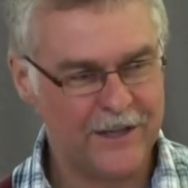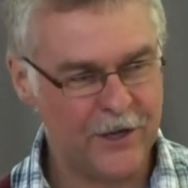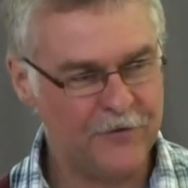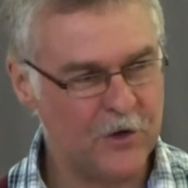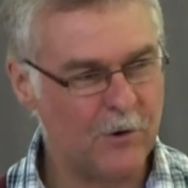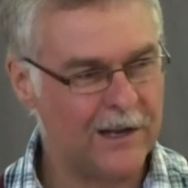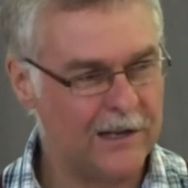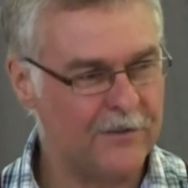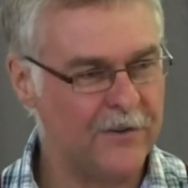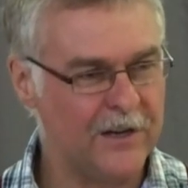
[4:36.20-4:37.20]
If you are
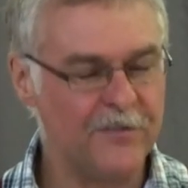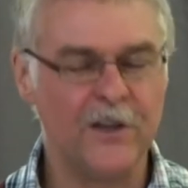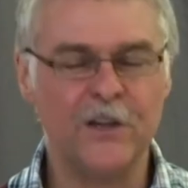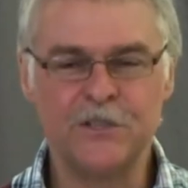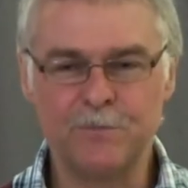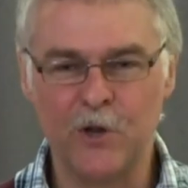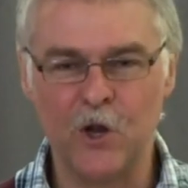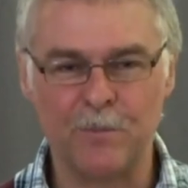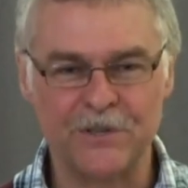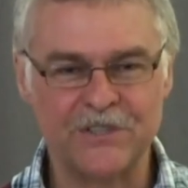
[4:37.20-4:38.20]
living for His
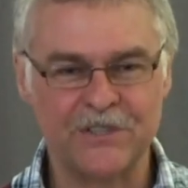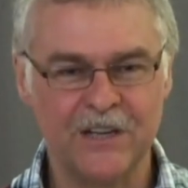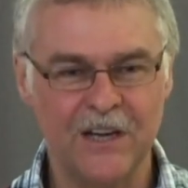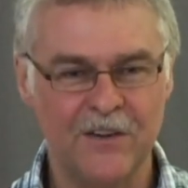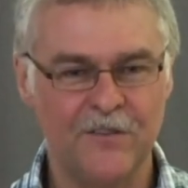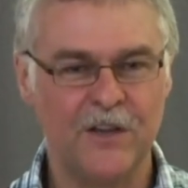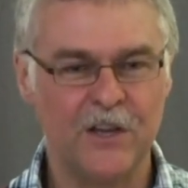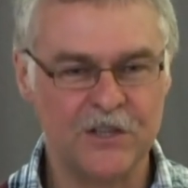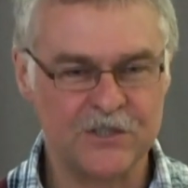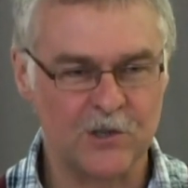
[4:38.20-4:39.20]
purpose, for
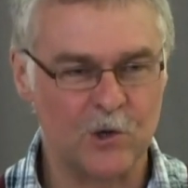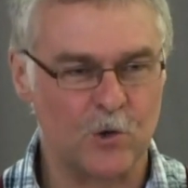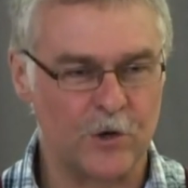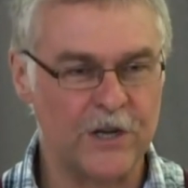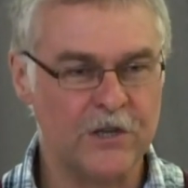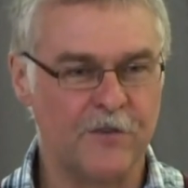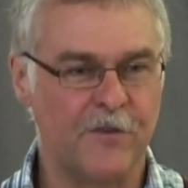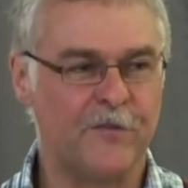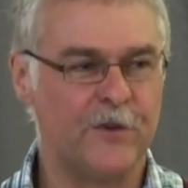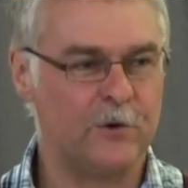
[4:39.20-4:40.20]
His glory, to
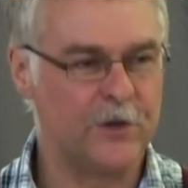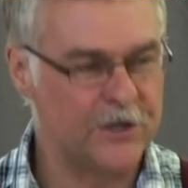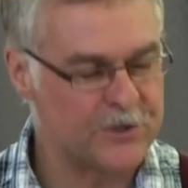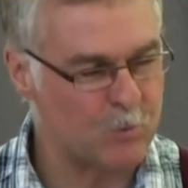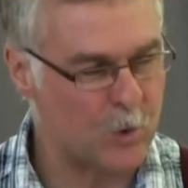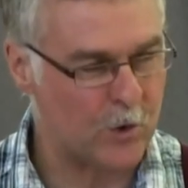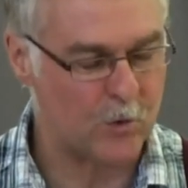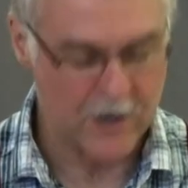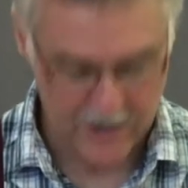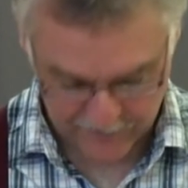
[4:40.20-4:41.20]
fulfill His
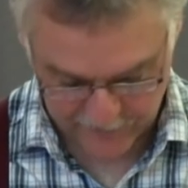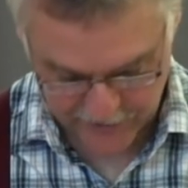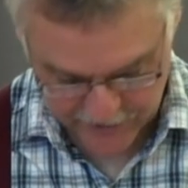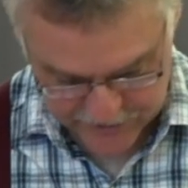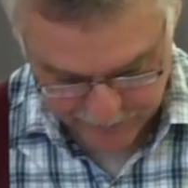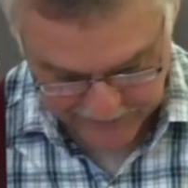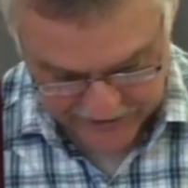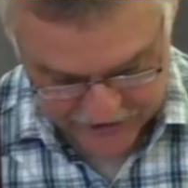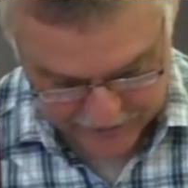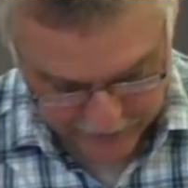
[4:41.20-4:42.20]
will, for His
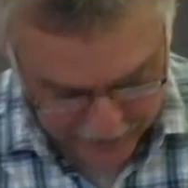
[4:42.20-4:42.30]
pleasure.